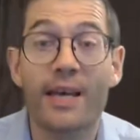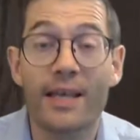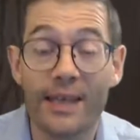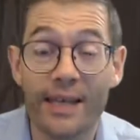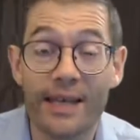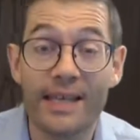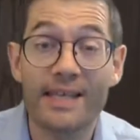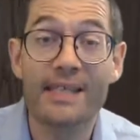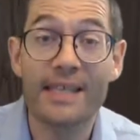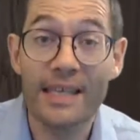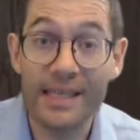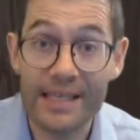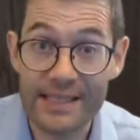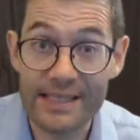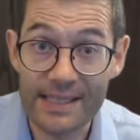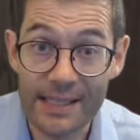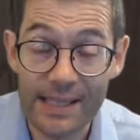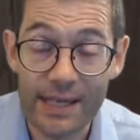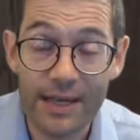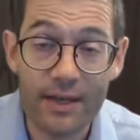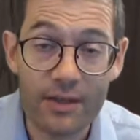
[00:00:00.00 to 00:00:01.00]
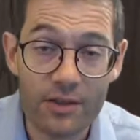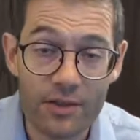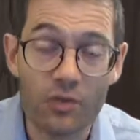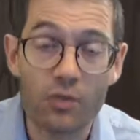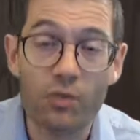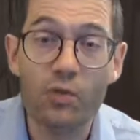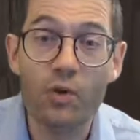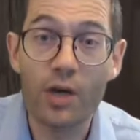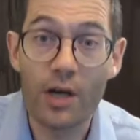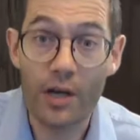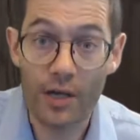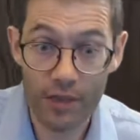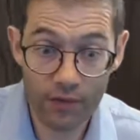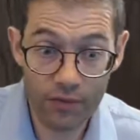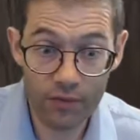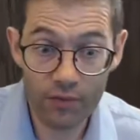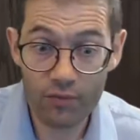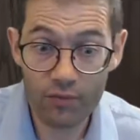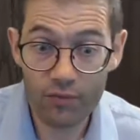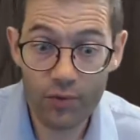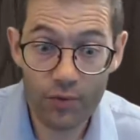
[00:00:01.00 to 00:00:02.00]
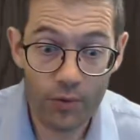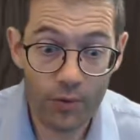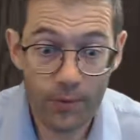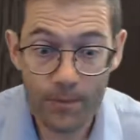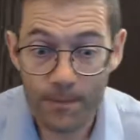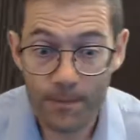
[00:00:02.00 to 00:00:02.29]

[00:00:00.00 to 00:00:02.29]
that it's easy to work through.